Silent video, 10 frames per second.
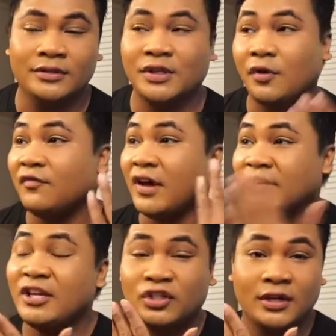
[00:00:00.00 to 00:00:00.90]
So
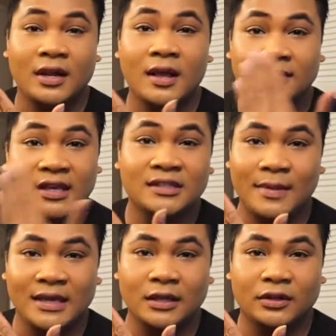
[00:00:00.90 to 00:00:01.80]
foundation does
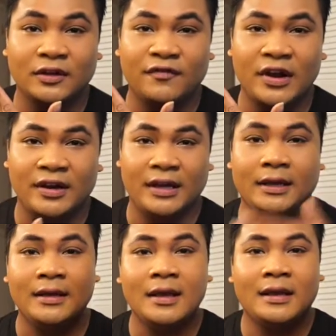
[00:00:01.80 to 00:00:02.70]
make it look
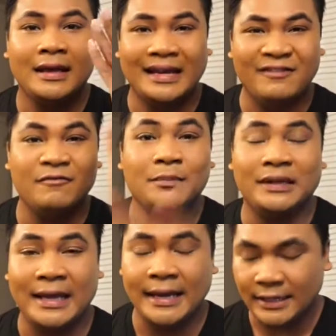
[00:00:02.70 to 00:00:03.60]
very kind of
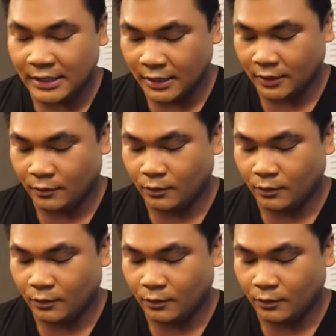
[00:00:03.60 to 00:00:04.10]
bland.